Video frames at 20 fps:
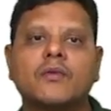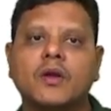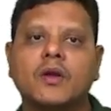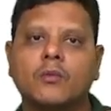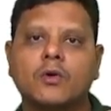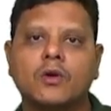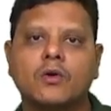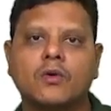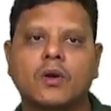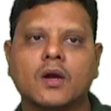
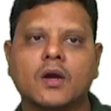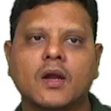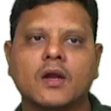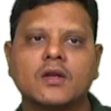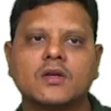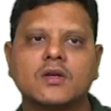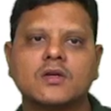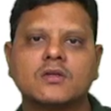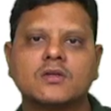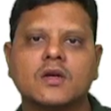motive
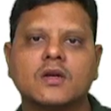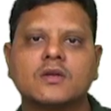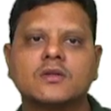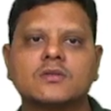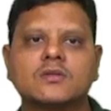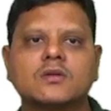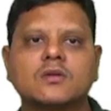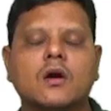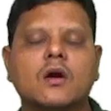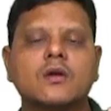organizations.
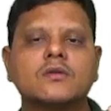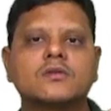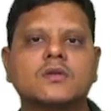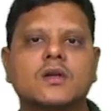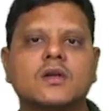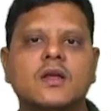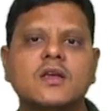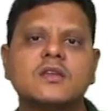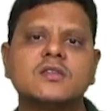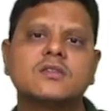Answer
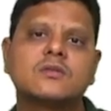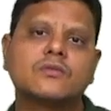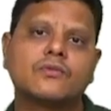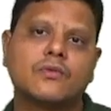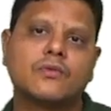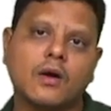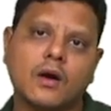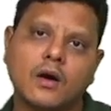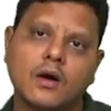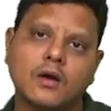is
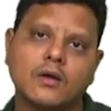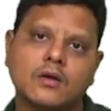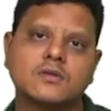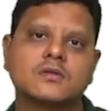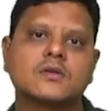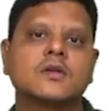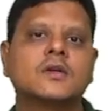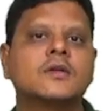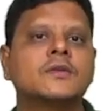false.